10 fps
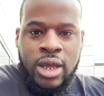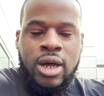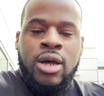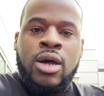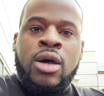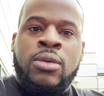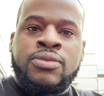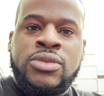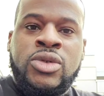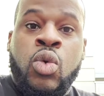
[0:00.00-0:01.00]

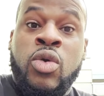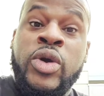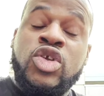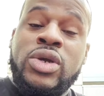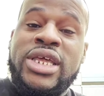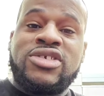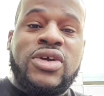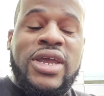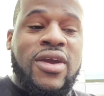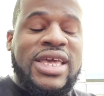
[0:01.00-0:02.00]
Where you can let your
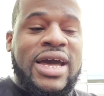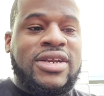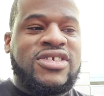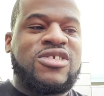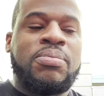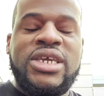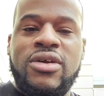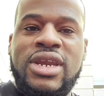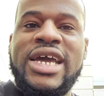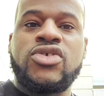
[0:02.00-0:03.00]
hair down and just be
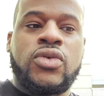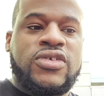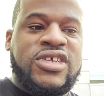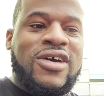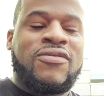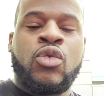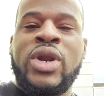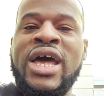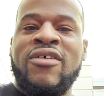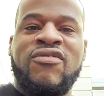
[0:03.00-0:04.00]
your natural self
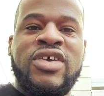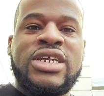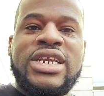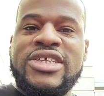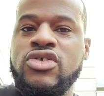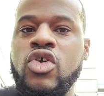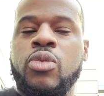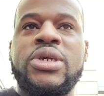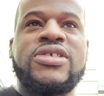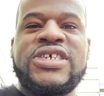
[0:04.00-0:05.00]
without feeling that you're going
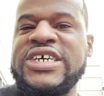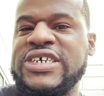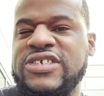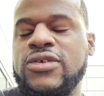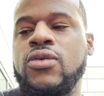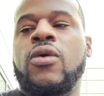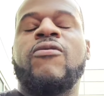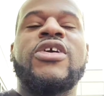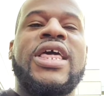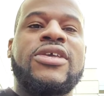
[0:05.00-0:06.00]
to be judged, or you're going to
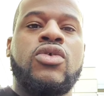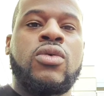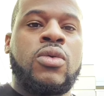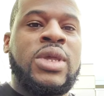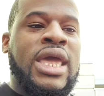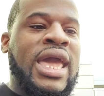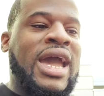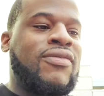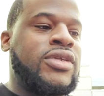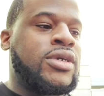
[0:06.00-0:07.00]
feel like you're going to
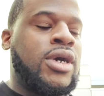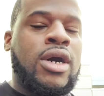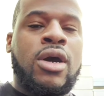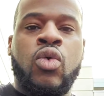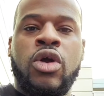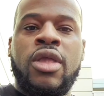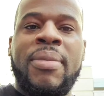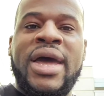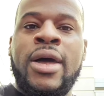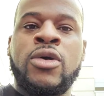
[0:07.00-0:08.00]
have to worry
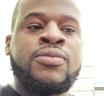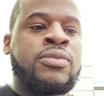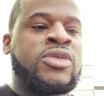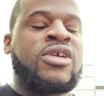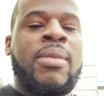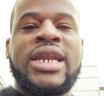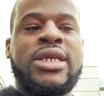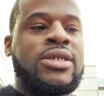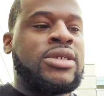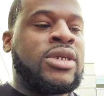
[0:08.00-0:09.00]
about
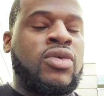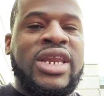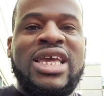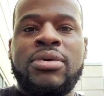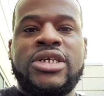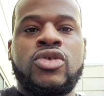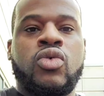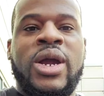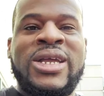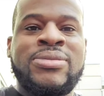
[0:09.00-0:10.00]
somebody, labeling you,
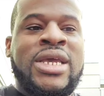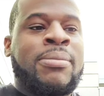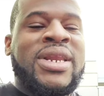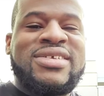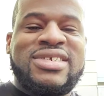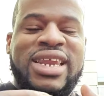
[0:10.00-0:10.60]
right? Places